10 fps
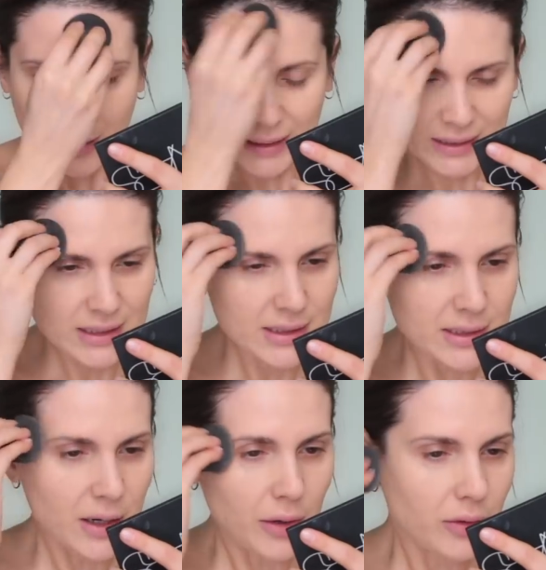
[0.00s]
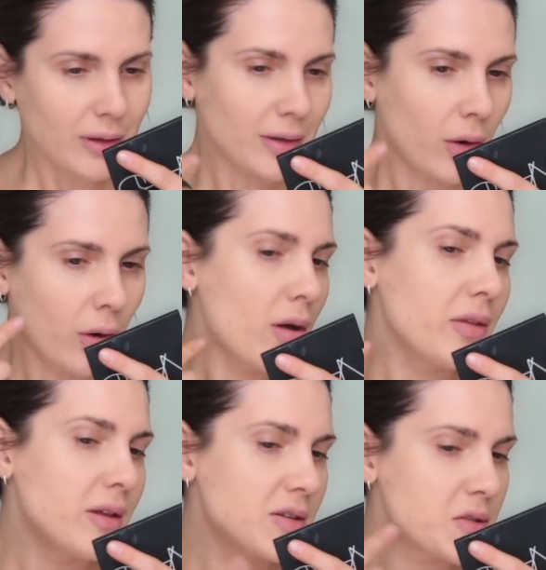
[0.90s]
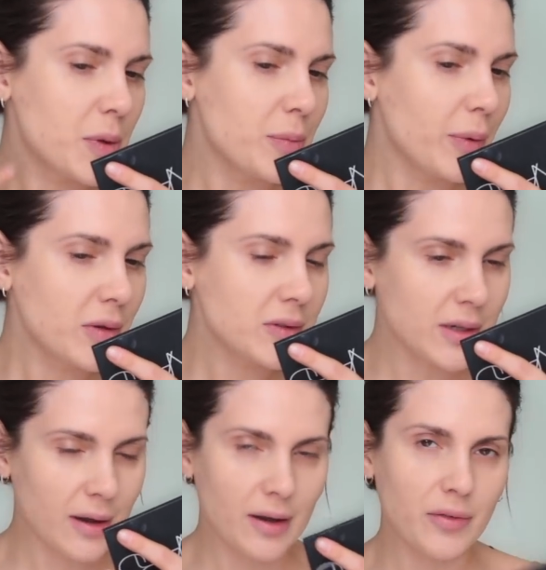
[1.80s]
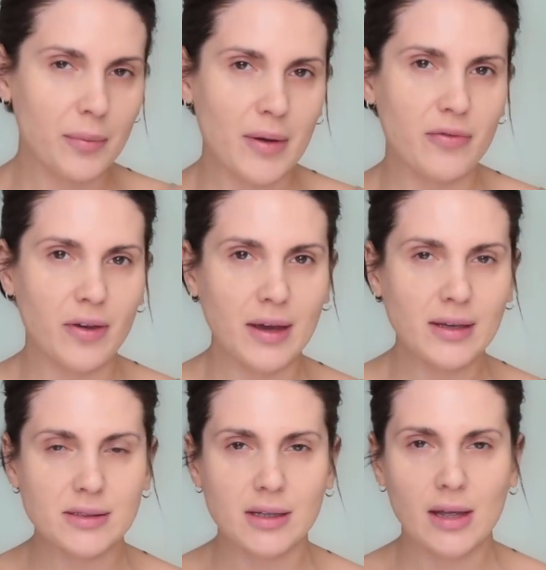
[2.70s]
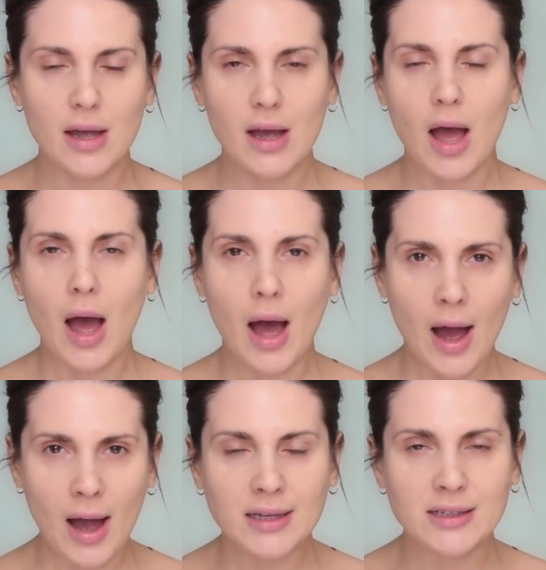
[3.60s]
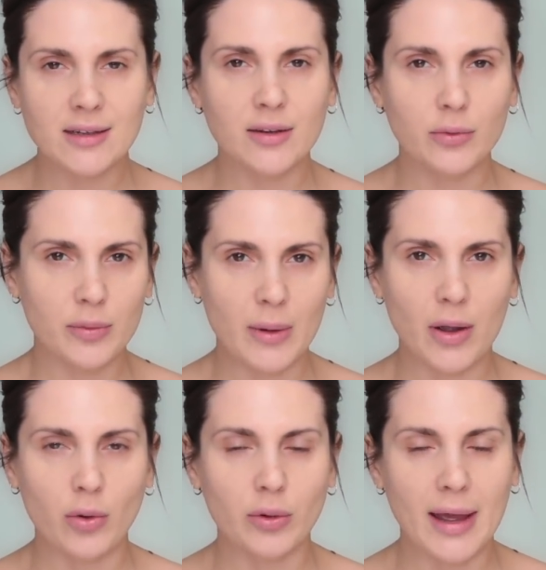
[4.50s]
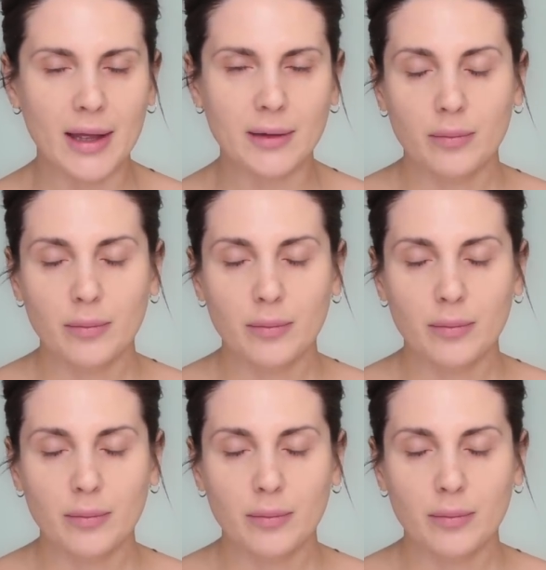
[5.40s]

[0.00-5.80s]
I need to tell you that all these pimples that I have on my face, I did it with my own hand.